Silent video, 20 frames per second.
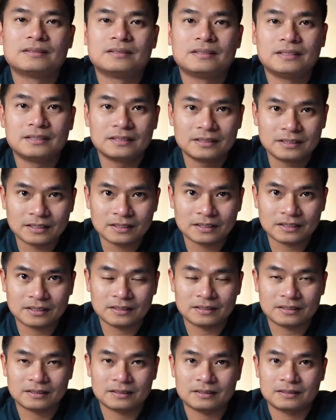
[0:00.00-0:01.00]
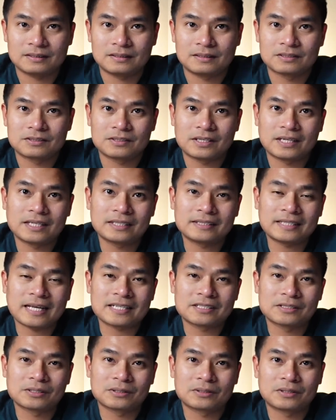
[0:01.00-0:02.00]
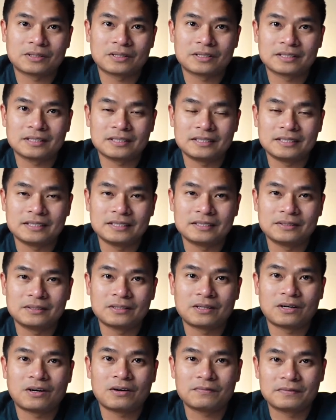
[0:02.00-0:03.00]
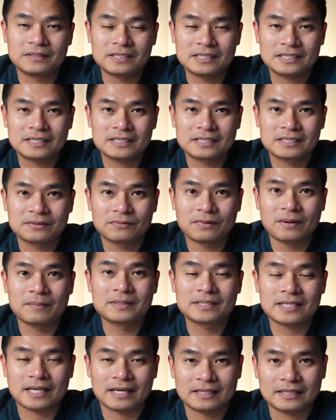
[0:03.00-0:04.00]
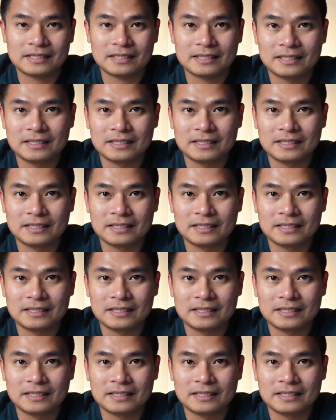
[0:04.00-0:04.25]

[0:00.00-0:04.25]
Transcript: In the Australian Tax Authority office website,